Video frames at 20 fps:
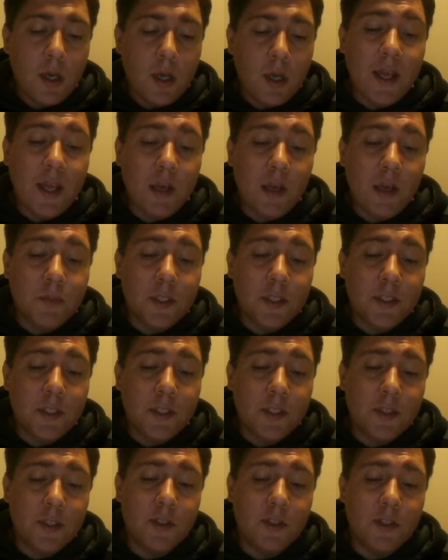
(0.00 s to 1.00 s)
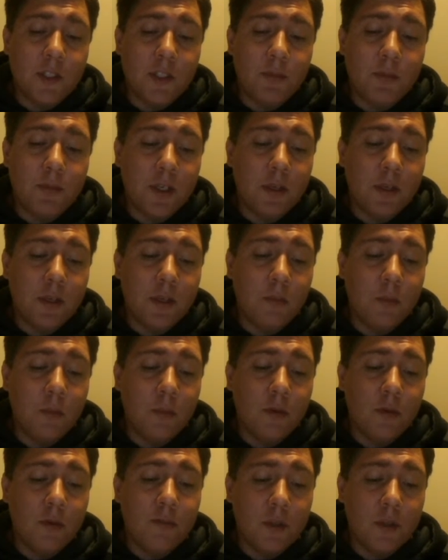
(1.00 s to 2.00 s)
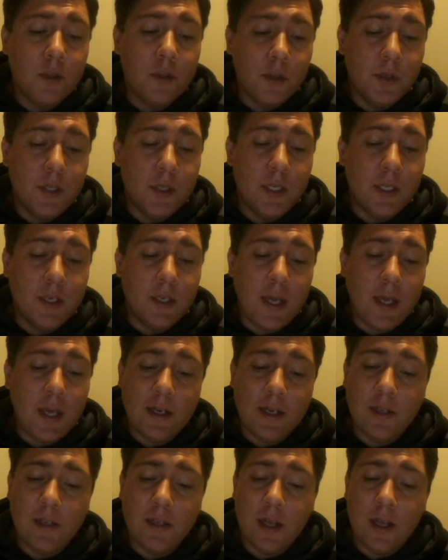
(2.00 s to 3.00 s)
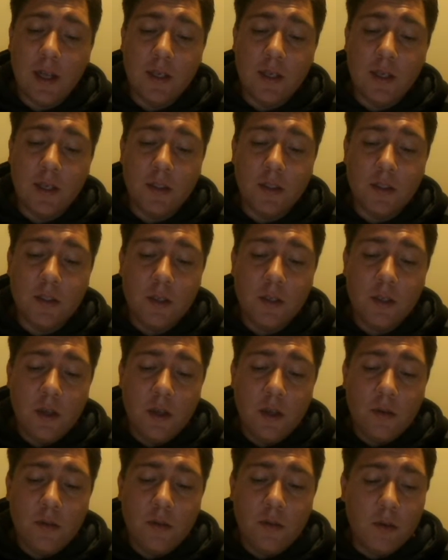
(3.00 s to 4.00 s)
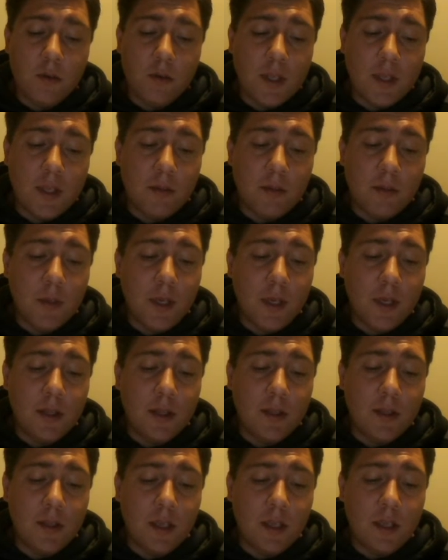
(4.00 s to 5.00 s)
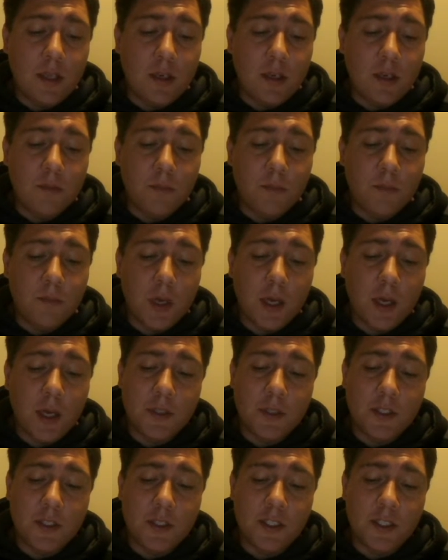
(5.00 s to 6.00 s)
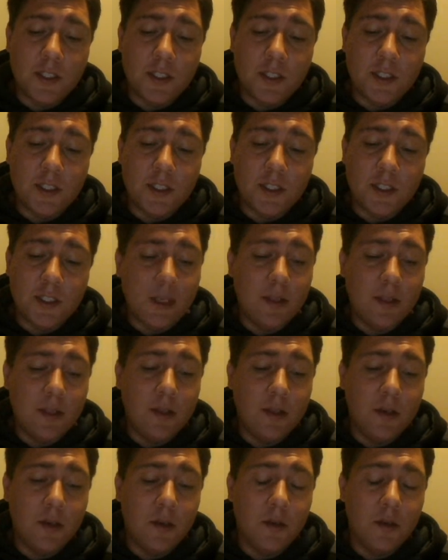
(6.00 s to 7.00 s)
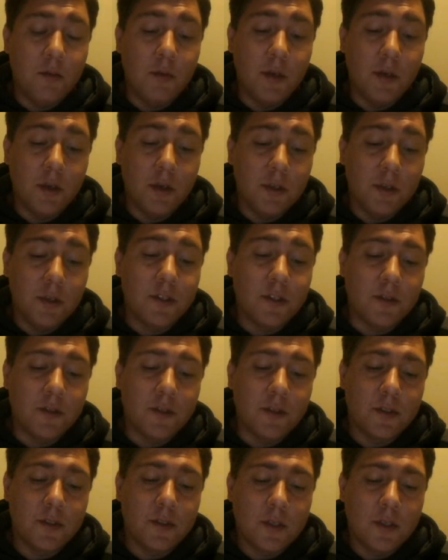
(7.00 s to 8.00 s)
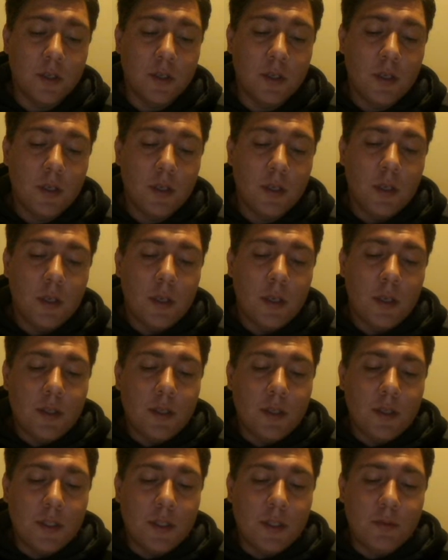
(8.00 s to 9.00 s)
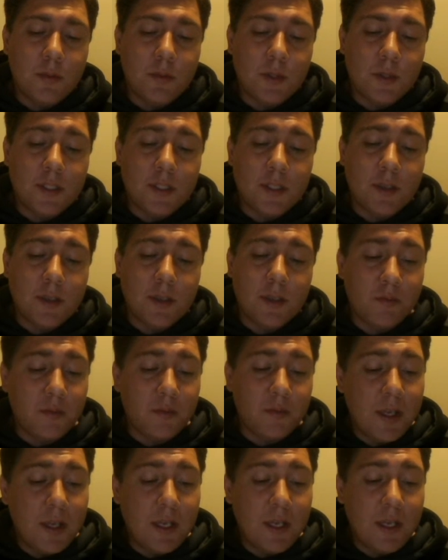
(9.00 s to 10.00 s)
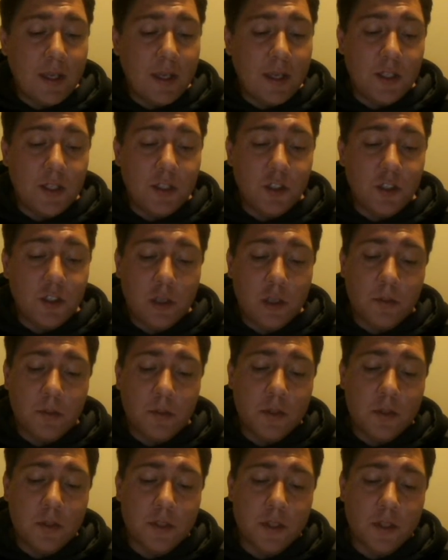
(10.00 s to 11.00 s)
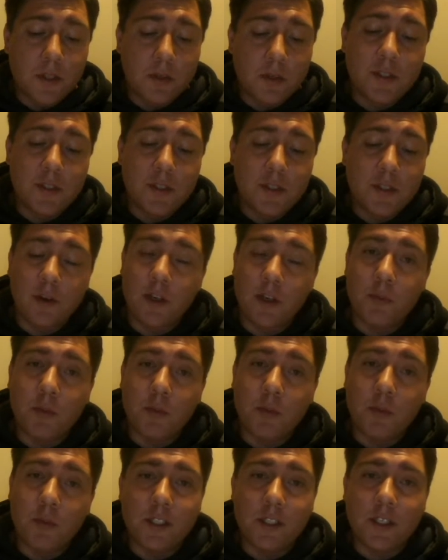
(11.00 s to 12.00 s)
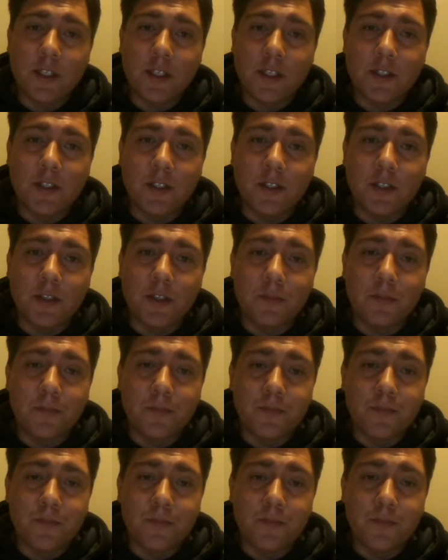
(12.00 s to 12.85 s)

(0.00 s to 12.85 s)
I helped these students become more fluent in adding lines for them and thinking of props to display in their rehearsals. This was a fun and enjoyable service learning project to do.